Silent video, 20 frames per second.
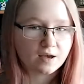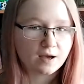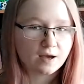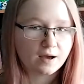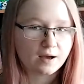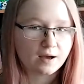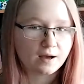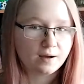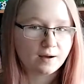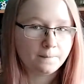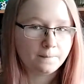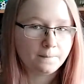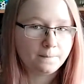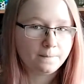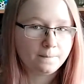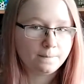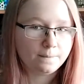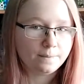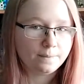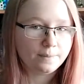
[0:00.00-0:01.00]

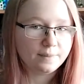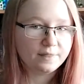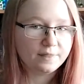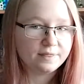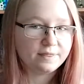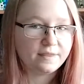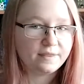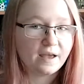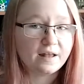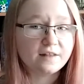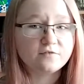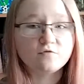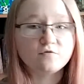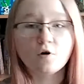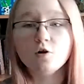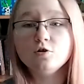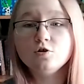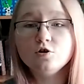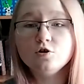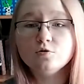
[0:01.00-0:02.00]
That
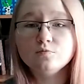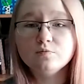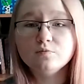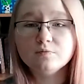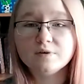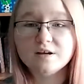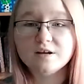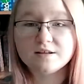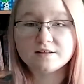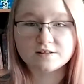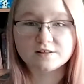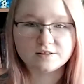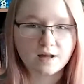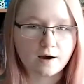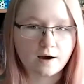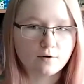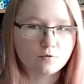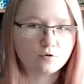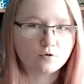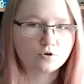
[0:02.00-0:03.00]
volume is
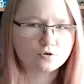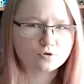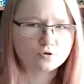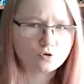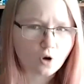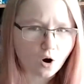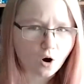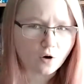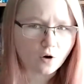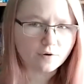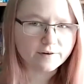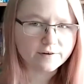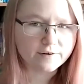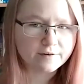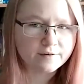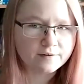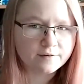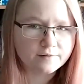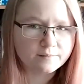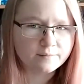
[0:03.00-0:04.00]
now
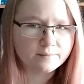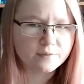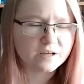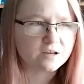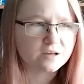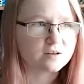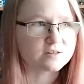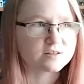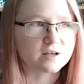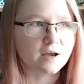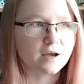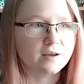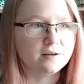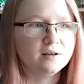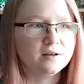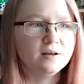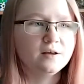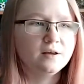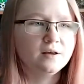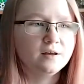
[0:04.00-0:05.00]
gone because I